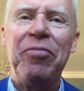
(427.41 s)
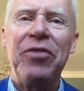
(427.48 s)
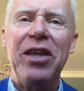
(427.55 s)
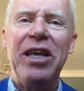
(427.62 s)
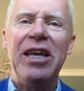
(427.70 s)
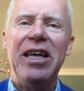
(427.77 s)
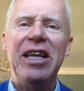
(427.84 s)

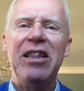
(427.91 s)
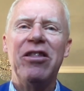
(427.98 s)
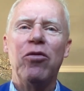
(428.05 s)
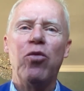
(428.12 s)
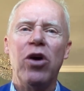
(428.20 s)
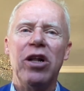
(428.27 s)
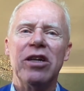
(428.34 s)
in the
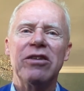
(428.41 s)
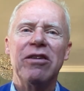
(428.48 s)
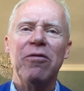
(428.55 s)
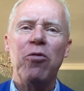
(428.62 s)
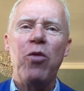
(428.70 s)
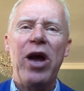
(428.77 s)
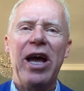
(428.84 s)
world
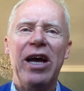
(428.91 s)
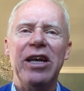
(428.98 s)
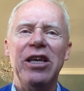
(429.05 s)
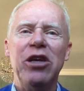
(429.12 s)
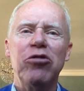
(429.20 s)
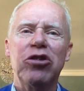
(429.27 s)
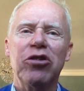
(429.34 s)
where
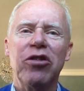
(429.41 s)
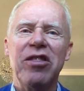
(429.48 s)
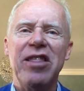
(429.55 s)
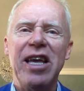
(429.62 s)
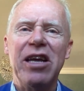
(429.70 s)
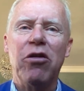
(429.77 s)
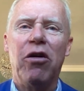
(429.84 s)
you should
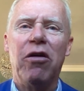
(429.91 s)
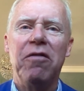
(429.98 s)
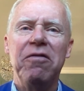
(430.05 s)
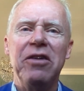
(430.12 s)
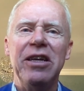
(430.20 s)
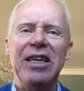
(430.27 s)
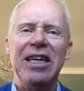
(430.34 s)
think
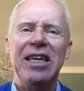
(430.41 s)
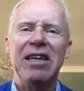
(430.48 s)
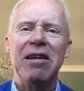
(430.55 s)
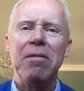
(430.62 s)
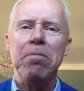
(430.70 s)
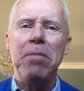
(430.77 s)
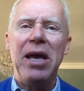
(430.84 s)
of in
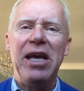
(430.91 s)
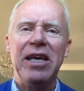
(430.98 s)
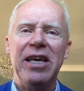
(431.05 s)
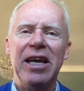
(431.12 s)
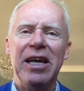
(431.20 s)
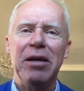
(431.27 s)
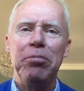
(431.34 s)

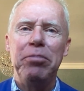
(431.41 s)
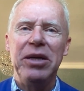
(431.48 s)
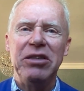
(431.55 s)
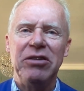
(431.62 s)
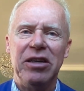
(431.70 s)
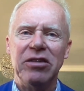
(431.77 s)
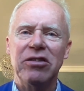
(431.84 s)
making business.